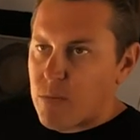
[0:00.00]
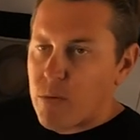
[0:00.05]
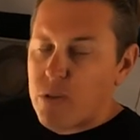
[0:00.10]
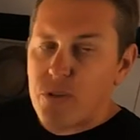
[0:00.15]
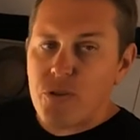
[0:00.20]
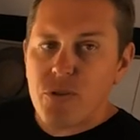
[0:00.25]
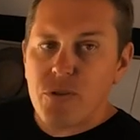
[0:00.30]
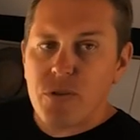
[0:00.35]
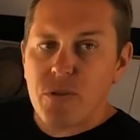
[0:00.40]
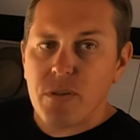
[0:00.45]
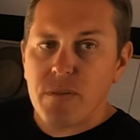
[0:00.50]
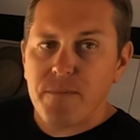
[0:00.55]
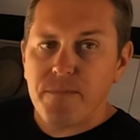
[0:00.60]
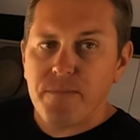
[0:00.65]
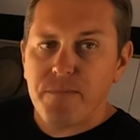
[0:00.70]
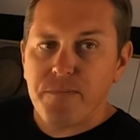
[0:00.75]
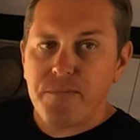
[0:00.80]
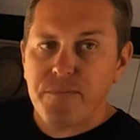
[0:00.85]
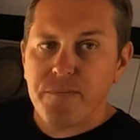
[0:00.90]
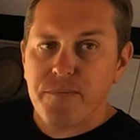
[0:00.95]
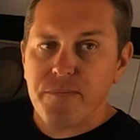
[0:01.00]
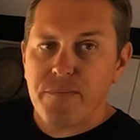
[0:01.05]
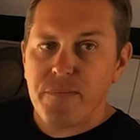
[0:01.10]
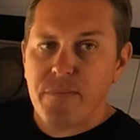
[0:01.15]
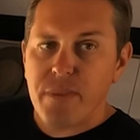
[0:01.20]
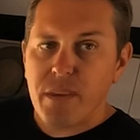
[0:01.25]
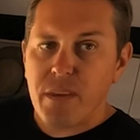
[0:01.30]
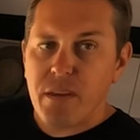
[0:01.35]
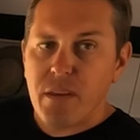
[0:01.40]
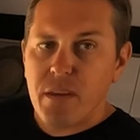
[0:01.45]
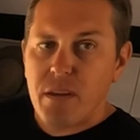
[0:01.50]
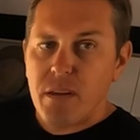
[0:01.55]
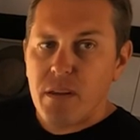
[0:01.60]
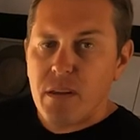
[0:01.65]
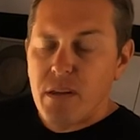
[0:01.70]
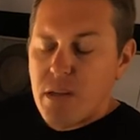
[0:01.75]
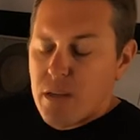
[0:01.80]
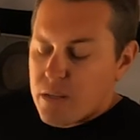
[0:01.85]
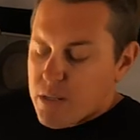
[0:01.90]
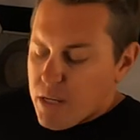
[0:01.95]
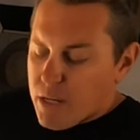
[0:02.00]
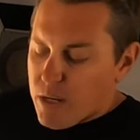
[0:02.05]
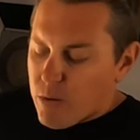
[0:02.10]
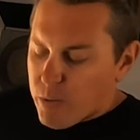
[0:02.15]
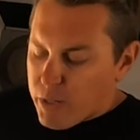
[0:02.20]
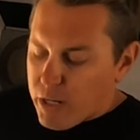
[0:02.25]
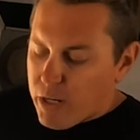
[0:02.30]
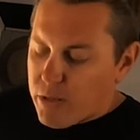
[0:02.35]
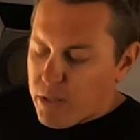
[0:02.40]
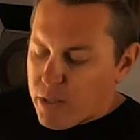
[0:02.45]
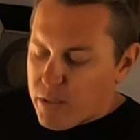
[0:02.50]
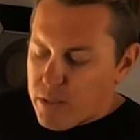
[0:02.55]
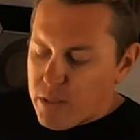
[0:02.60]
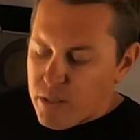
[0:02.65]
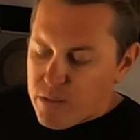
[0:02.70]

something you want to put on and take off again, like on your car.